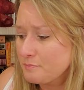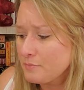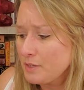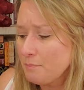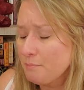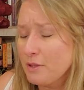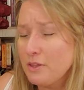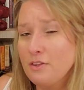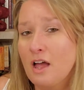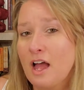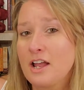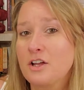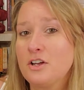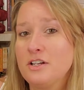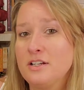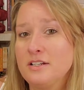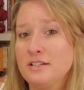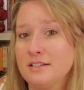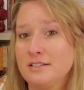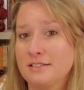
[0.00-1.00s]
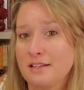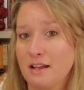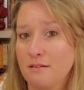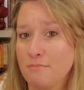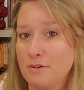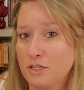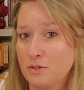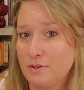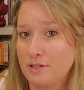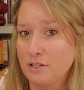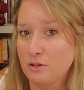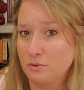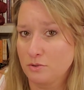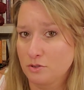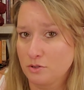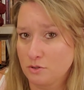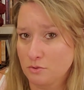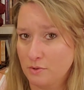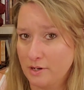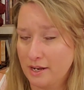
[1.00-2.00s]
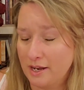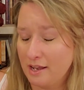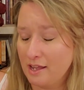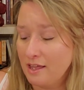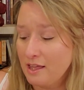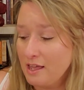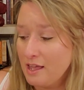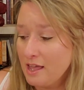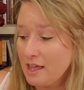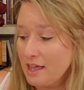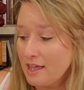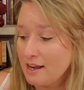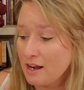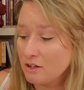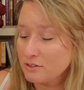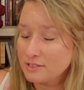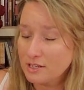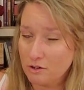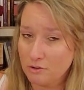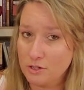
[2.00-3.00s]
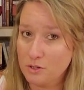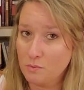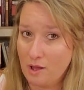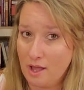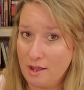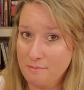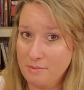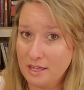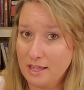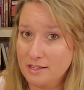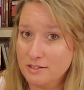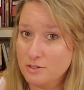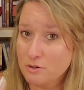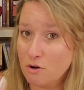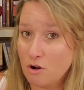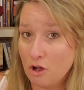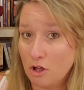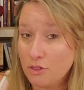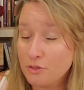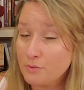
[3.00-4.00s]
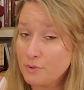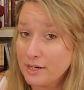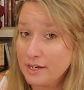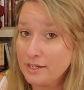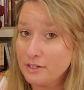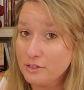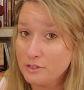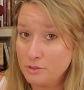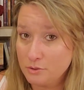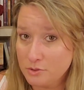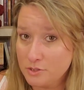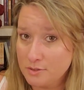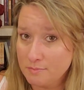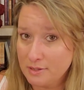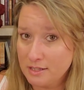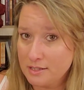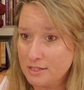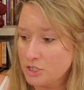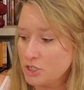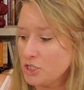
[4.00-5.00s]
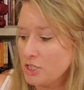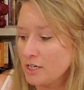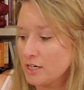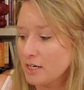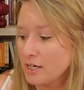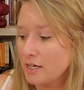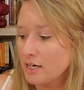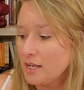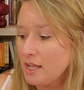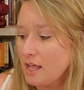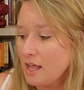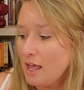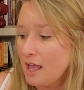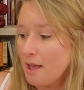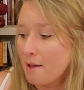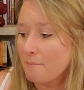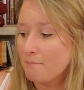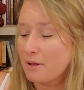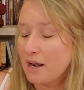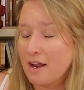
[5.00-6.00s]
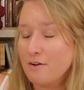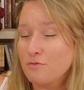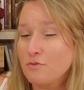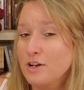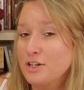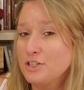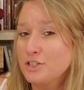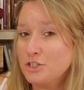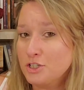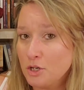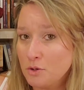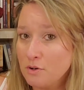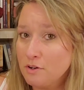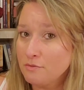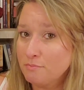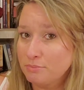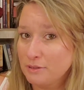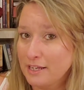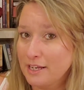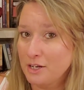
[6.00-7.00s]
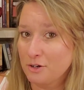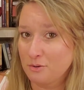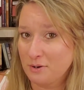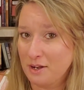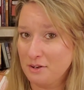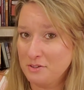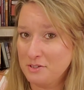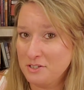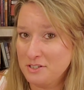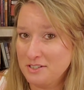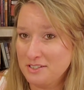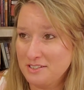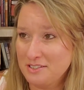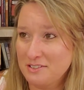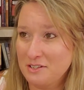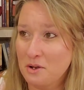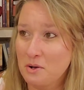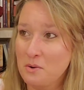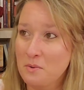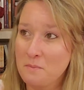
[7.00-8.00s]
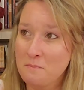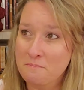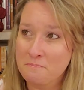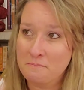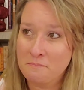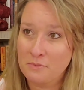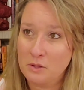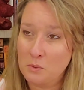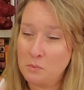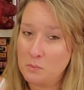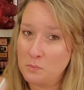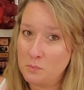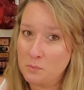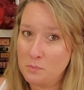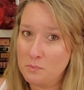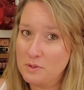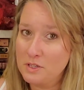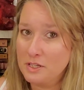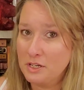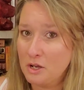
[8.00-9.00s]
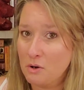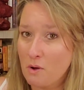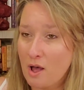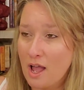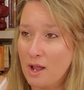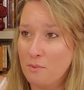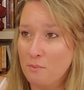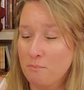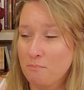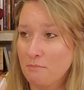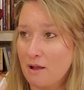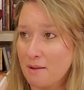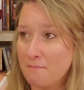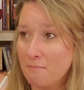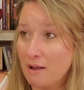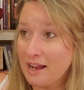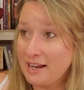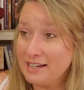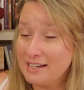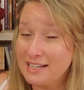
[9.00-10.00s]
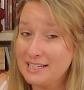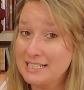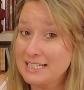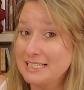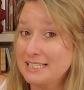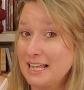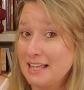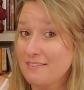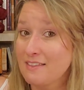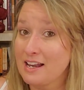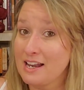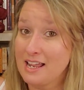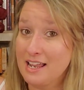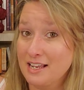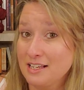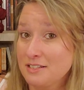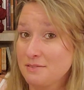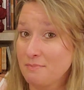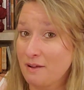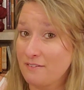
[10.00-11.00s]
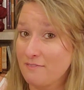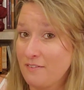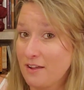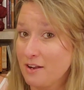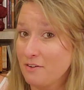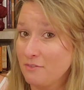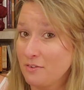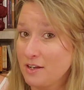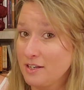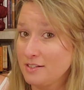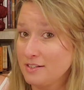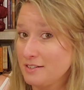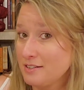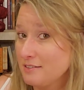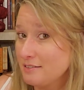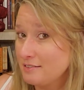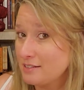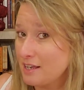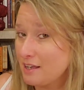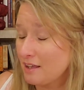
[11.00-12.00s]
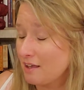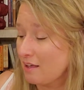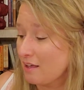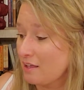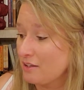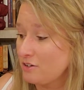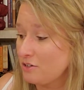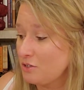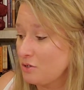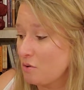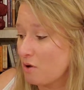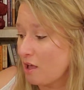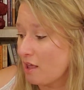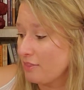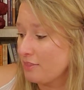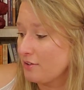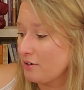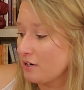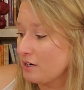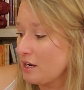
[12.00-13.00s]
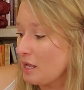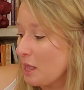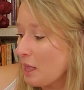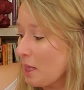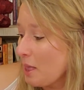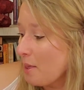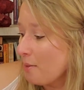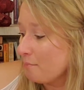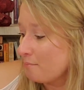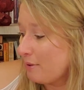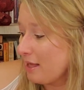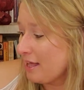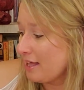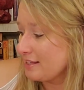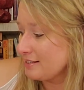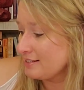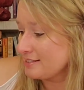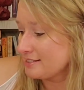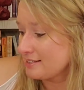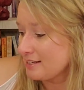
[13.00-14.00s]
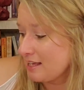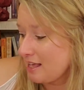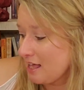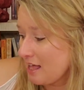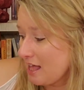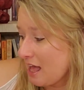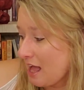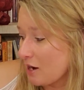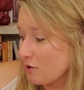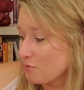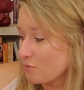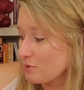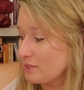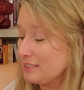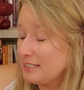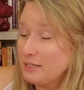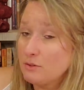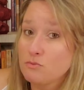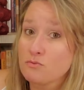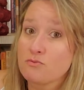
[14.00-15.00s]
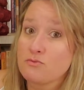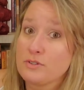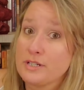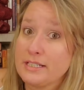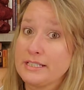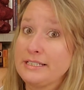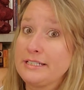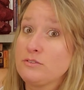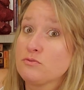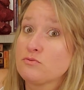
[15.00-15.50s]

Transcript: But I couldn't decide between those three, and I'll tell you why, because they're all three new to me this year, but I've read two of Blake Crouch's, so, you know, I, I might need to say that he's my favorite de uh, new author, but I really, really,